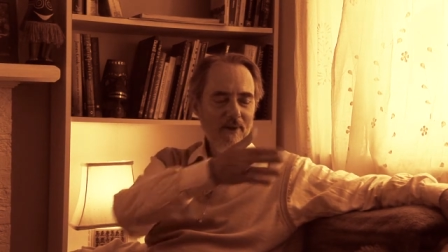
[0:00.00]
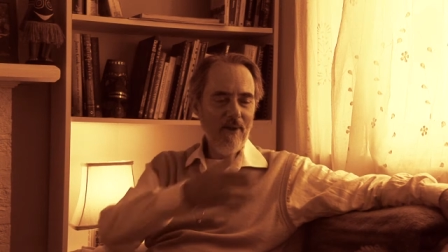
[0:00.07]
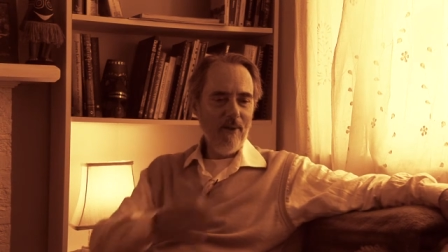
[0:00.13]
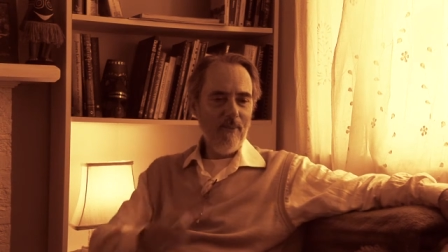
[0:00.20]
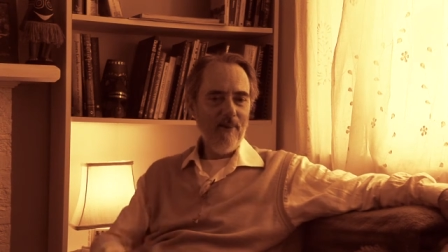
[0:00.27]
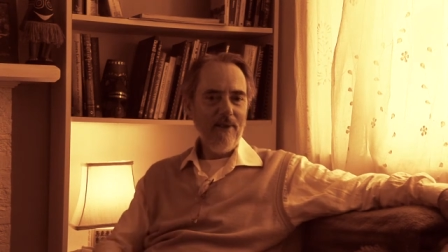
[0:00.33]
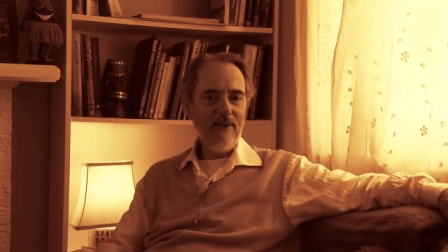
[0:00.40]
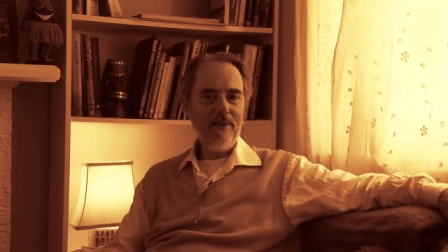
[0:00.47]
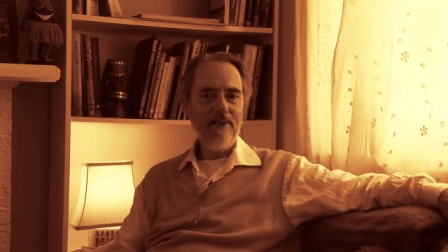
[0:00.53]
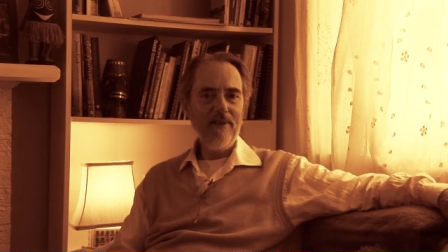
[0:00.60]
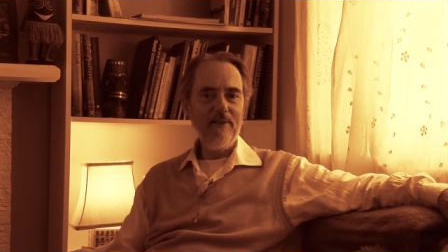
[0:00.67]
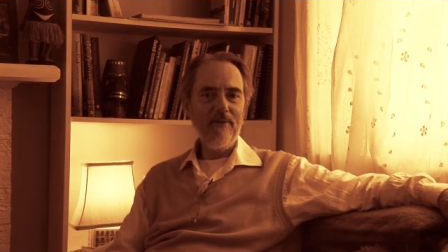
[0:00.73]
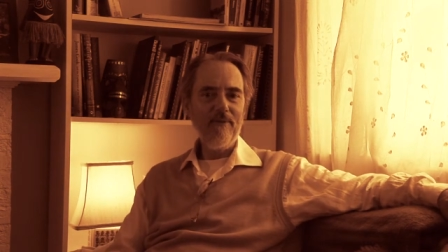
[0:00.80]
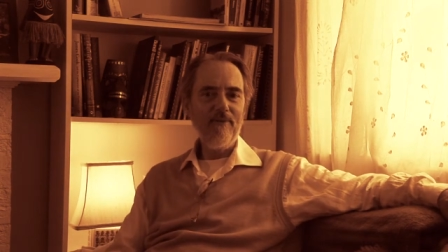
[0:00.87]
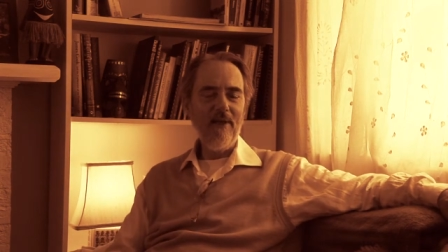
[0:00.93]
other
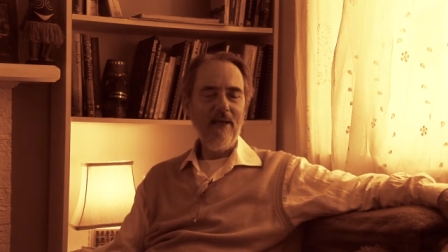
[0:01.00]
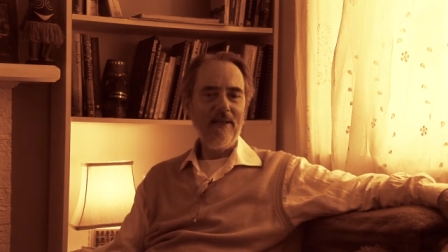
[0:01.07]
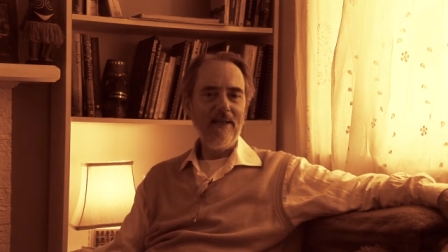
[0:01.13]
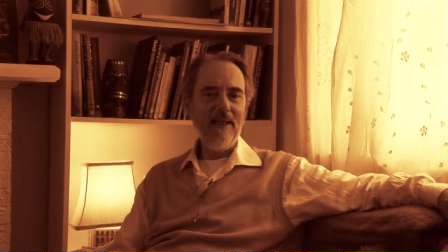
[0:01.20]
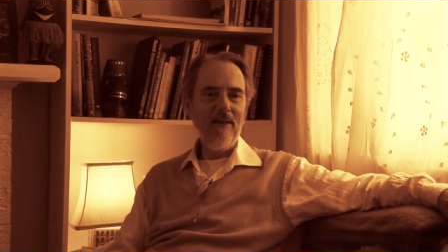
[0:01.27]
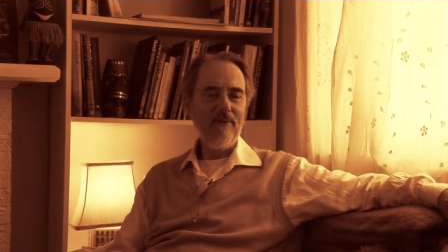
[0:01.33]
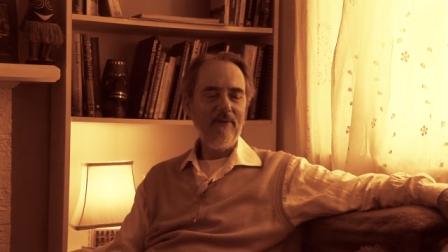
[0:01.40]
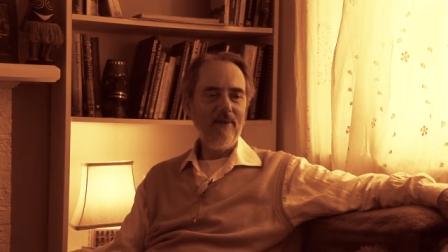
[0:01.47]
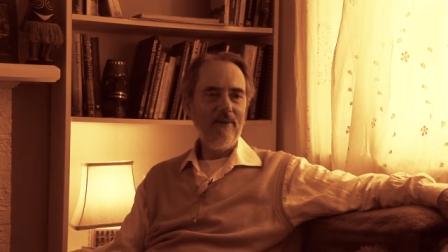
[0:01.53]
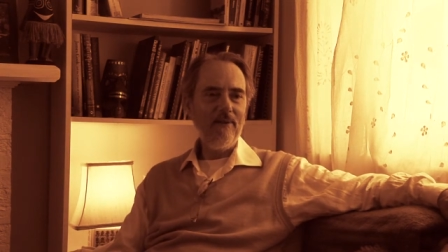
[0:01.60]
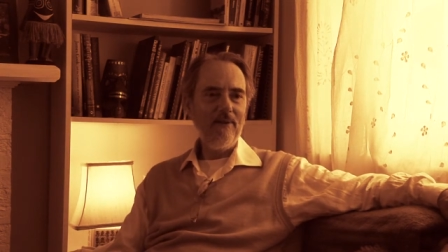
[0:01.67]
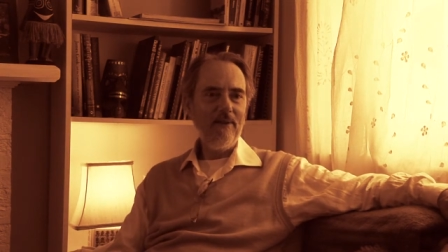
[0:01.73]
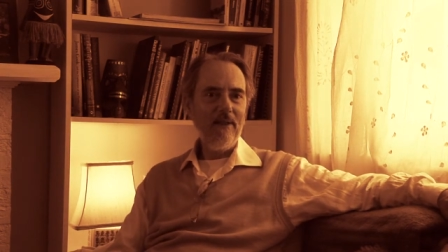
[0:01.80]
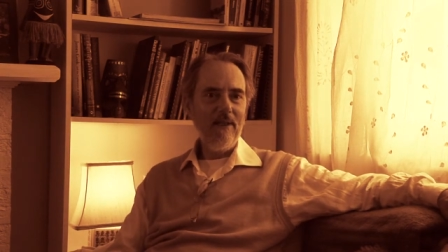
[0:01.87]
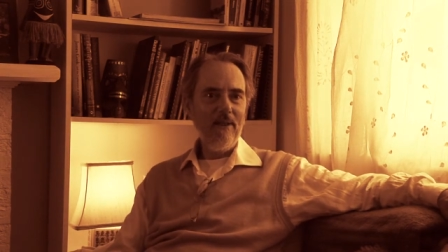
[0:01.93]
places, you find out
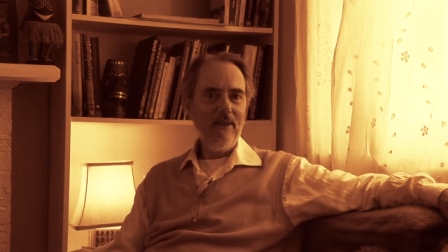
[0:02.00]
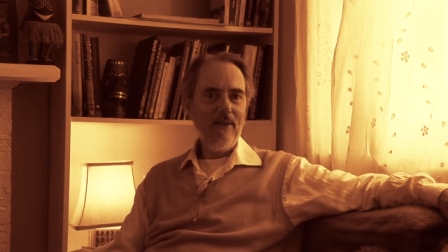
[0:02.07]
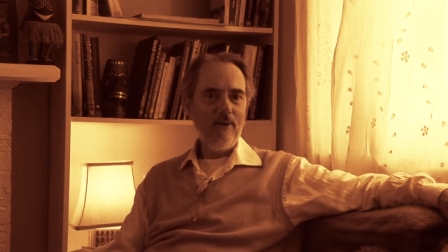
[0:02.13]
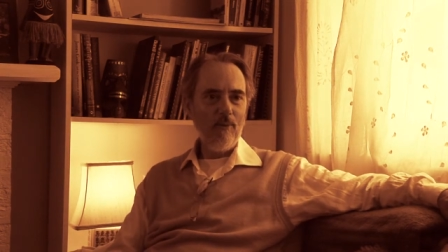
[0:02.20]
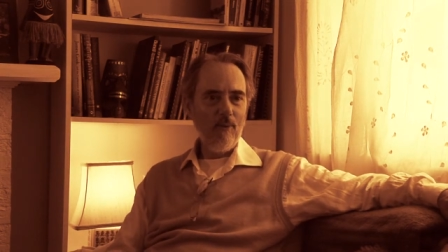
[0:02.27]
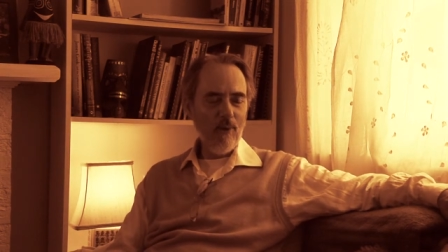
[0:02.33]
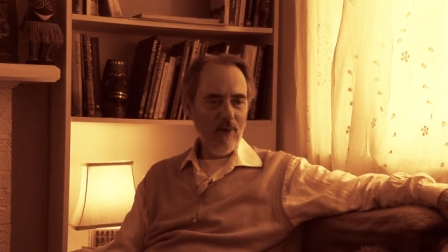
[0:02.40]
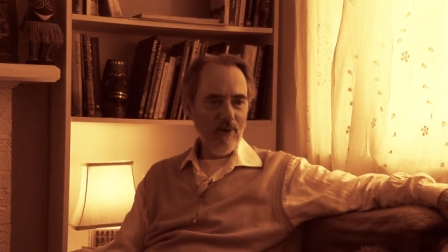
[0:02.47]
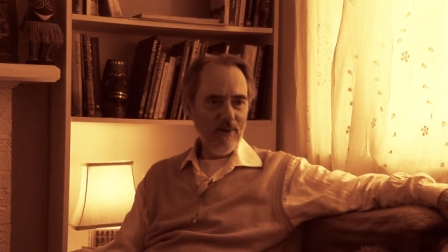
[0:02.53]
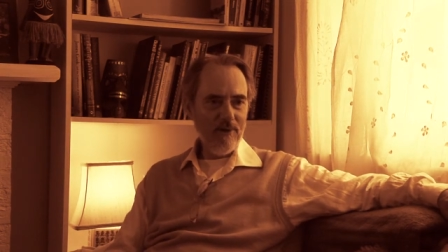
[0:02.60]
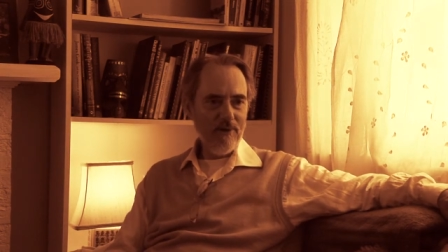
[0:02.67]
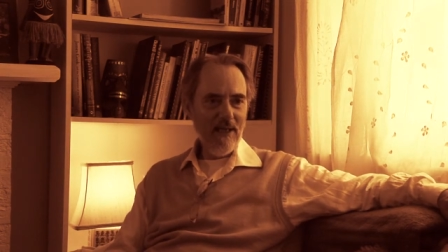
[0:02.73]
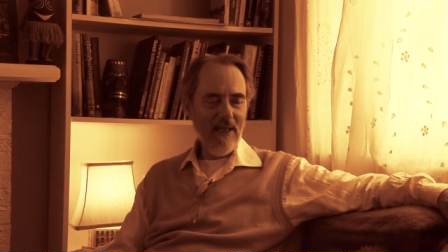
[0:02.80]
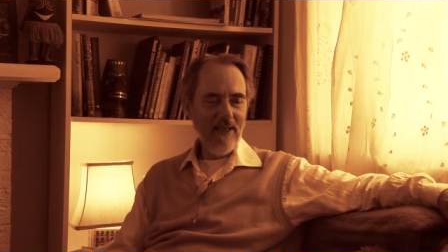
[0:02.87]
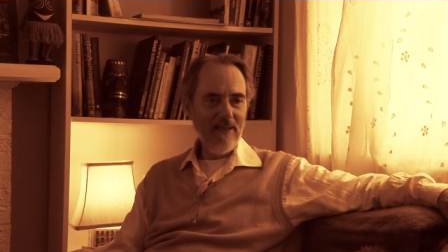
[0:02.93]
the world has
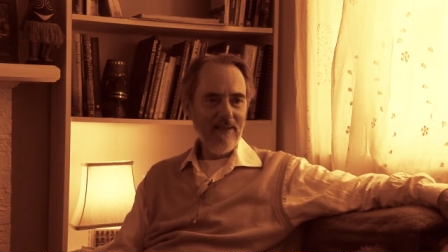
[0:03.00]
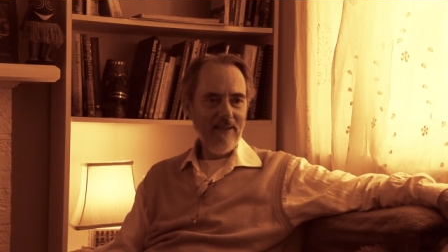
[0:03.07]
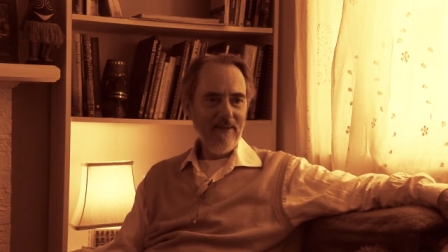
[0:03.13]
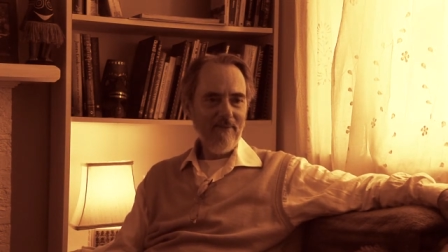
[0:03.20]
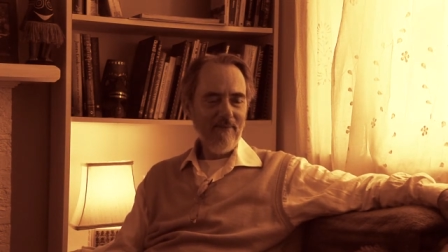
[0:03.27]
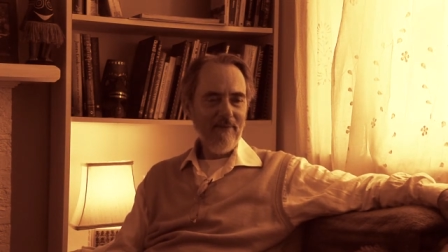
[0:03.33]
changed.